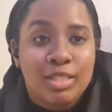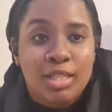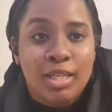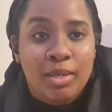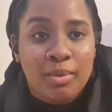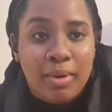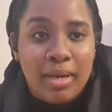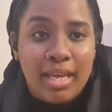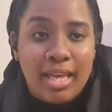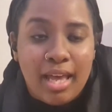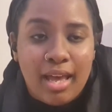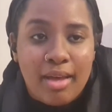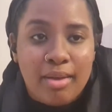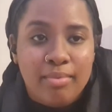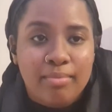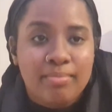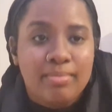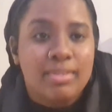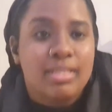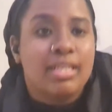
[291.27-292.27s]
2
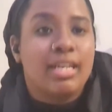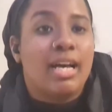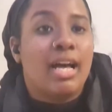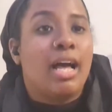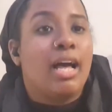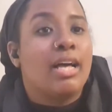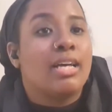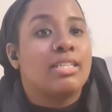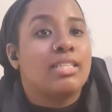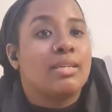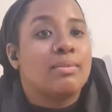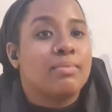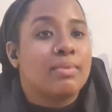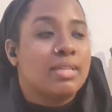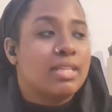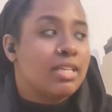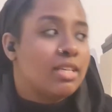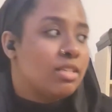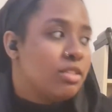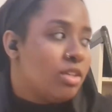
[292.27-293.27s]
AM and I'm
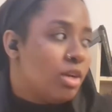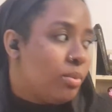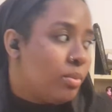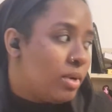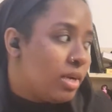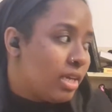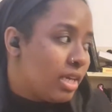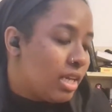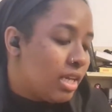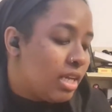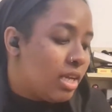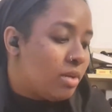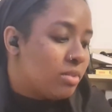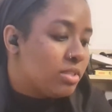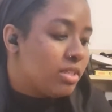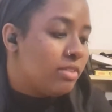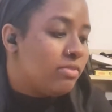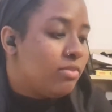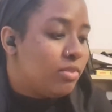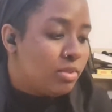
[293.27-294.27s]
gonna start working now
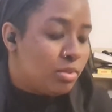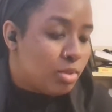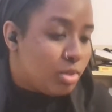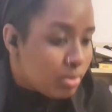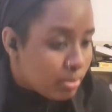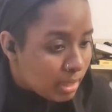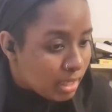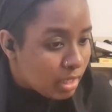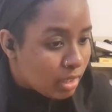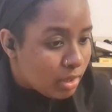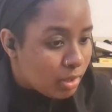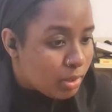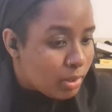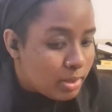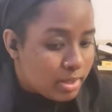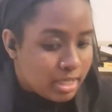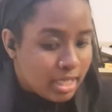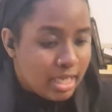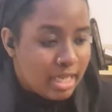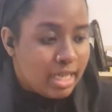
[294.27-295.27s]
because I've washed all my
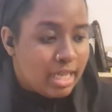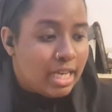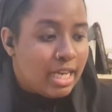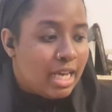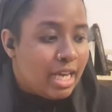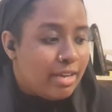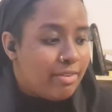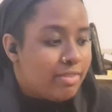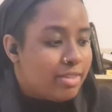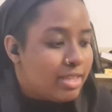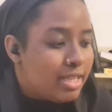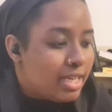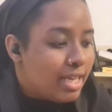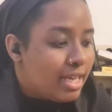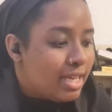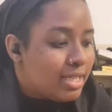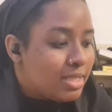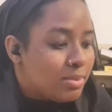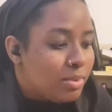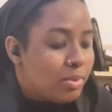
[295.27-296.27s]
clothes.
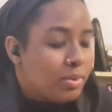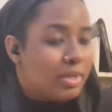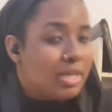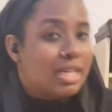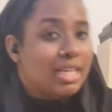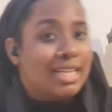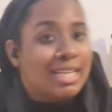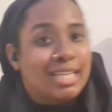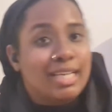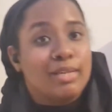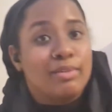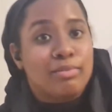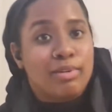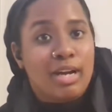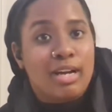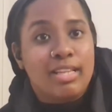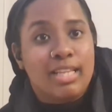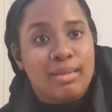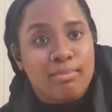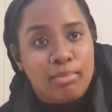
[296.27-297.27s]
Everything's all
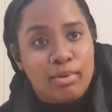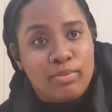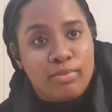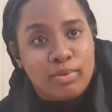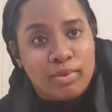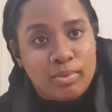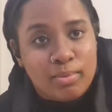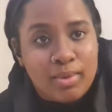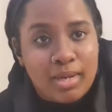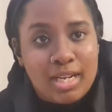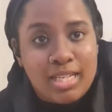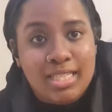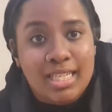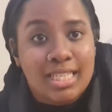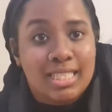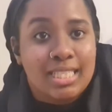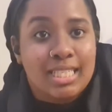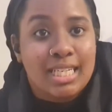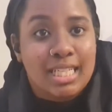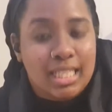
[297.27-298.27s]
clearer than before. I'm not gonna
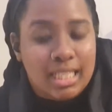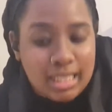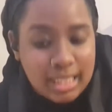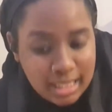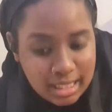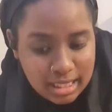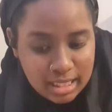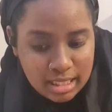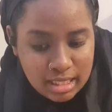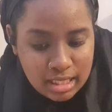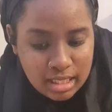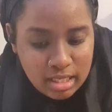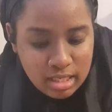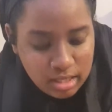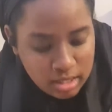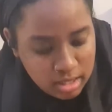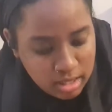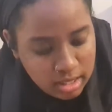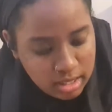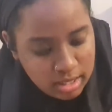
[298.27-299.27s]
say it's clean,
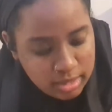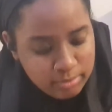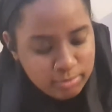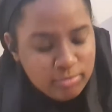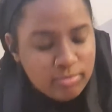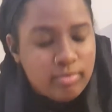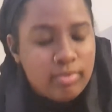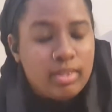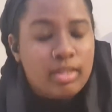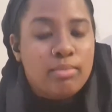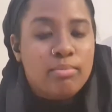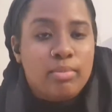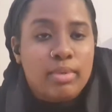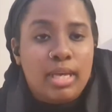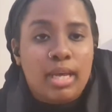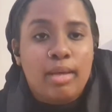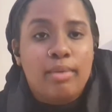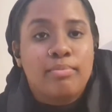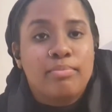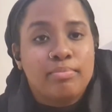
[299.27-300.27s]
but
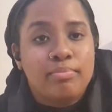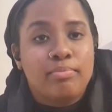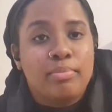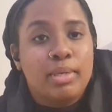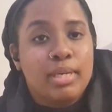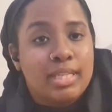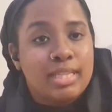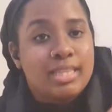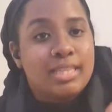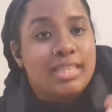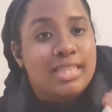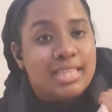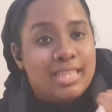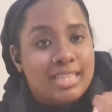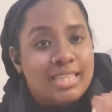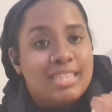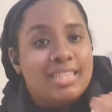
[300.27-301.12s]
yeah, putting